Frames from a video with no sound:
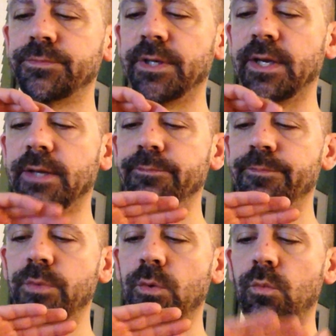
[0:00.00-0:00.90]
again,
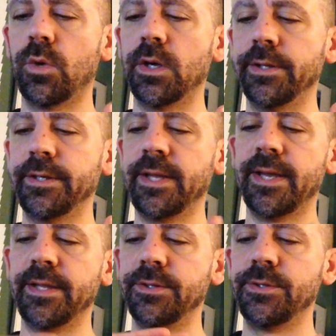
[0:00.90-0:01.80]
1
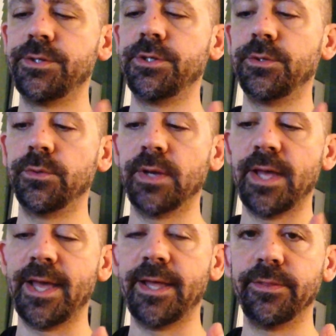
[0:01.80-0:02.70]
and 2
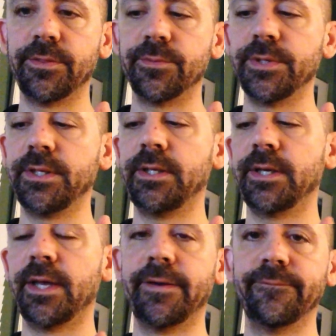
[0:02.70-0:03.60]
and 3
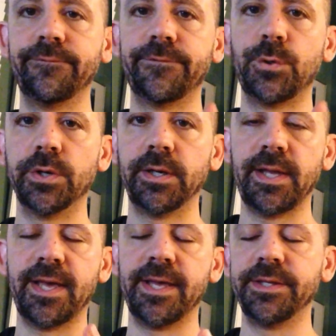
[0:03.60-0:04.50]
and 4
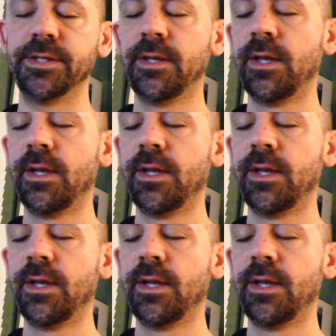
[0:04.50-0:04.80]
and.